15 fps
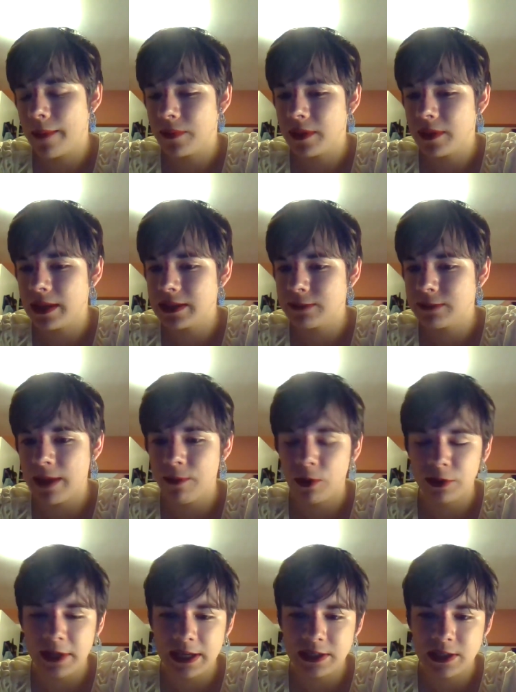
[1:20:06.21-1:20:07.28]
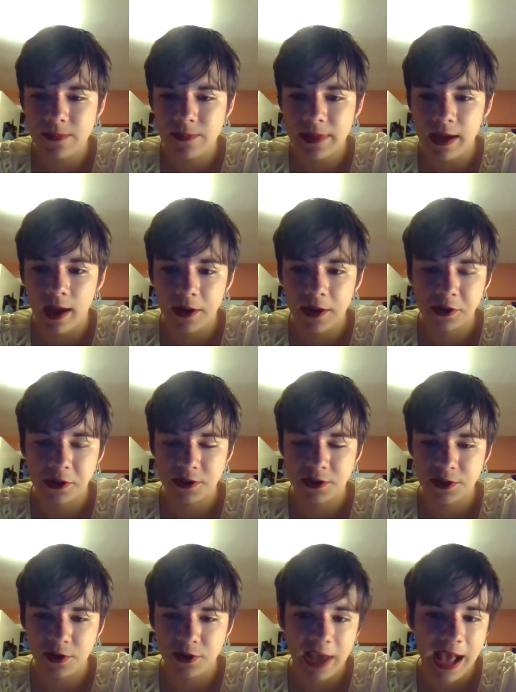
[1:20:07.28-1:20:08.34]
These people need to be understood